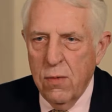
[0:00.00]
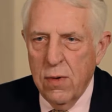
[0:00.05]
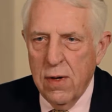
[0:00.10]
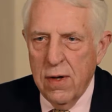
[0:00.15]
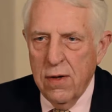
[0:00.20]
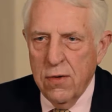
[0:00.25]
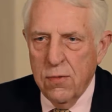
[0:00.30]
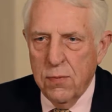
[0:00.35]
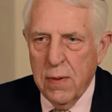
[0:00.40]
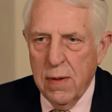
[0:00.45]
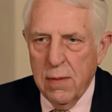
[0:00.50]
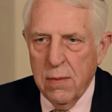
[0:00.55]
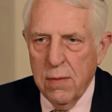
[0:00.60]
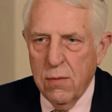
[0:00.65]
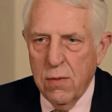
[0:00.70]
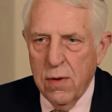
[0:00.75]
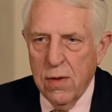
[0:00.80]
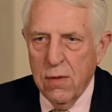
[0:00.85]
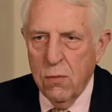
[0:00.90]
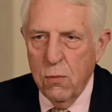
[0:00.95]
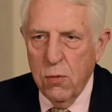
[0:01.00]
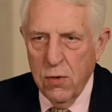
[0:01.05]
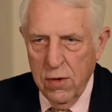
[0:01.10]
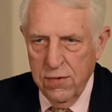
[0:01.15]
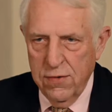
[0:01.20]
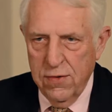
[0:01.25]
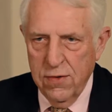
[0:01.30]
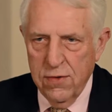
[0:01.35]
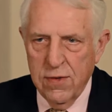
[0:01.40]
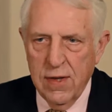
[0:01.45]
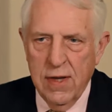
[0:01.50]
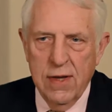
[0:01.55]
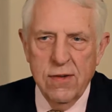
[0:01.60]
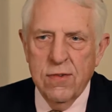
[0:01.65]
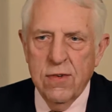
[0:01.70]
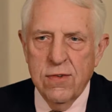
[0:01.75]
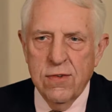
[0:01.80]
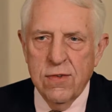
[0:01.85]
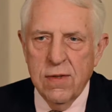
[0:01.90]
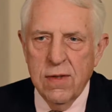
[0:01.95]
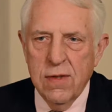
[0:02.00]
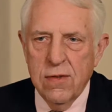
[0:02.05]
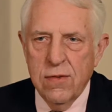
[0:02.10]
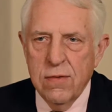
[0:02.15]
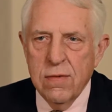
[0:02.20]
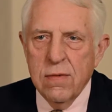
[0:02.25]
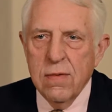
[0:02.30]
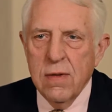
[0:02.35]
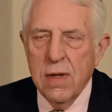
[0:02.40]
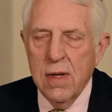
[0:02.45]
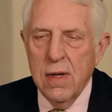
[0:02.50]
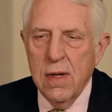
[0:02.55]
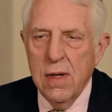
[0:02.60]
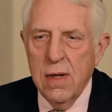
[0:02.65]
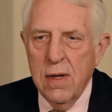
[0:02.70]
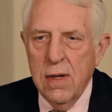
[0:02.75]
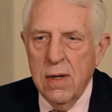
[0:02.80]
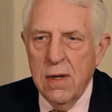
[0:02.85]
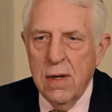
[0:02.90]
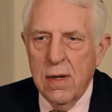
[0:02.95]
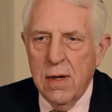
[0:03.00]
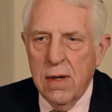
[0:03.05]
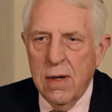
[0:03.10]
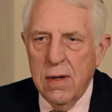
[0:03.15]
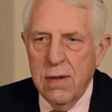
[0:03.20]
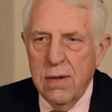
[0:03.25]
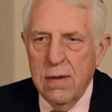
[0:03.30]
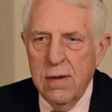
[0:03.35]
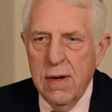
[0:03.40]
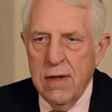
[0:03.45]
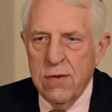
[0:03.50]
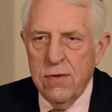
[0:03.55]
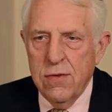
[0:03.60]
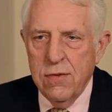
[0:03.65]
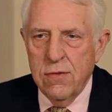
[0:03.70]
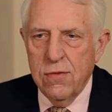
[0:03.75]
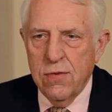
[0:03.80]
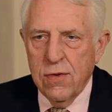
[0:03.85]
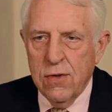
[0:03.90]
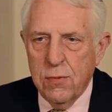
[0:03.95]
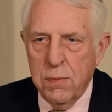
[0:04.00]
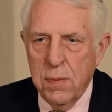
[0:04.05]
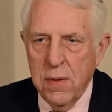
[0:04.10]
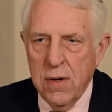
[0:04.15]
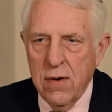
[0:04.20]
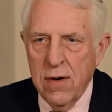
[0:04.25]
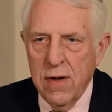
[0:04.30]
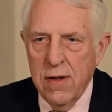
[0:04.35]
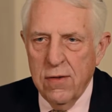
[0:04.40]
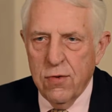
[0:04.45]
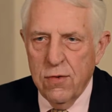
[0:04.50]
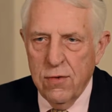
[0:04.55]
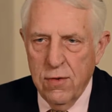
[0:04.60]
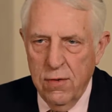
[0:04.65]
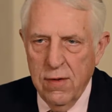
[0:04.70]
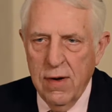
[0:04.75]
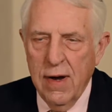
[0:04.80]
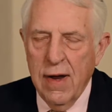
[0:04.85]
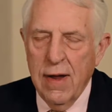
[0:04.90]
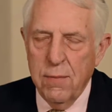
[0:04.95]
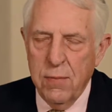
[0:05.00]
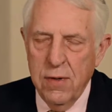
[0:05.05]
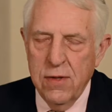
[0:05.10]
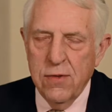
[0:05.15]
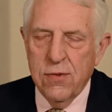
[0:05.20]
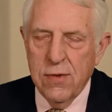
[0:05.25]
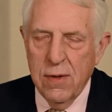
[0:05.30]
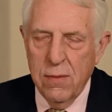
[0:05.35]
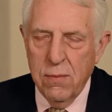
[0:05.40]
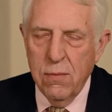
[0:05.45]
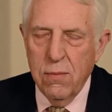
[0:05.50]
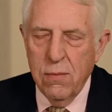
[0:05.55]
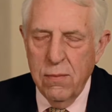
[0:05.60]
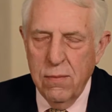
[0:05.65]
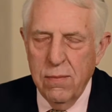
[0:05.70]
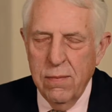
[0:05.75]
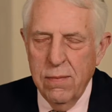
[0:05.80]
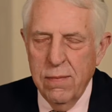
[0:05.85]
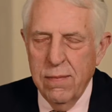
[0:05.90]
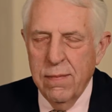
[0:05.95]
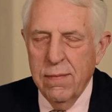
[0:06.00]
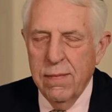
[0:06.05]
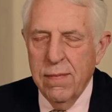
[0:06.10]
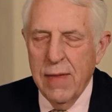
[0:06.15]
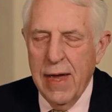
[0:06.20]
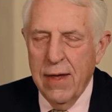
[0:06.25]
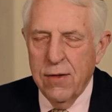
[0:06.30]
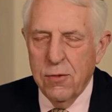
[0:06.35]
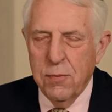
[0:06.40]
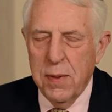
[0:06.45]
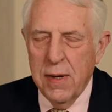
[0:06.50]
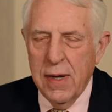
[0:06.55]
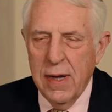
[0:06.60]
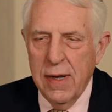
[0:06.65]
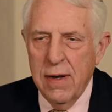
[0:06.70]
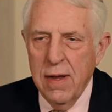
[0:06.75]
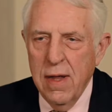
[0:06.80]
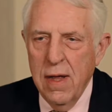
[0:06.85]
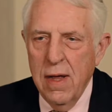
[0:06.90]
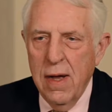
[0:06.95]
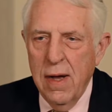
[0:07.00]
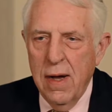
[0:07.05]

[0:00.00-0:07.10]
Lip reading: was probably one of the worst disasters in this nation's experience, although there have been some as bad.